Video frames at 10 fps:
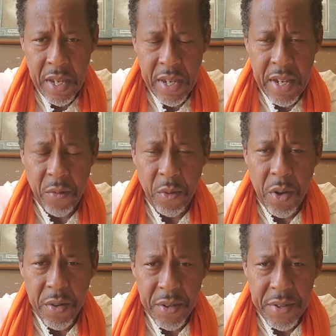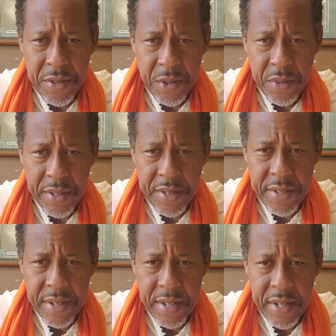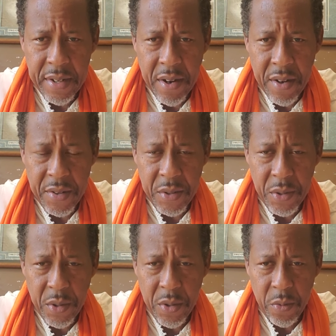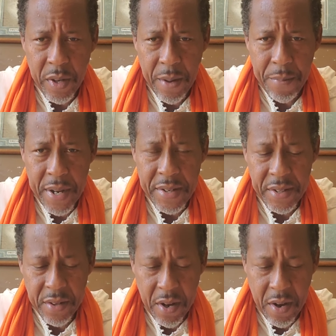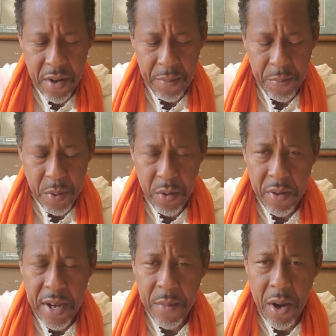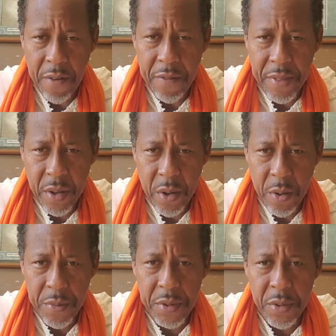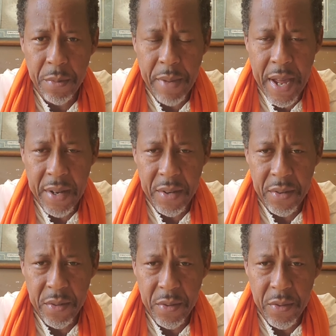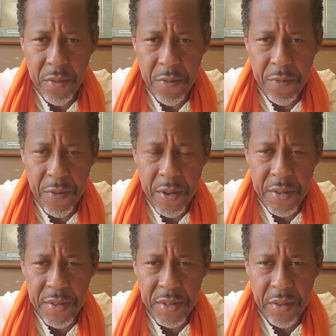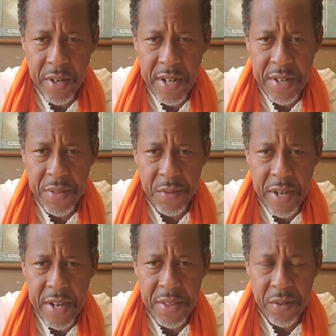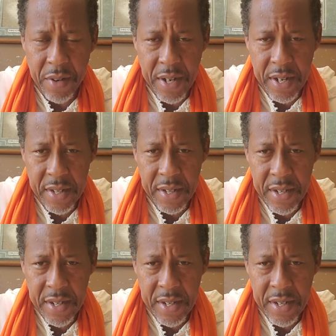enroll your students in our school. We are basing our program off of the homeschool model, 1st grade through 8th grade,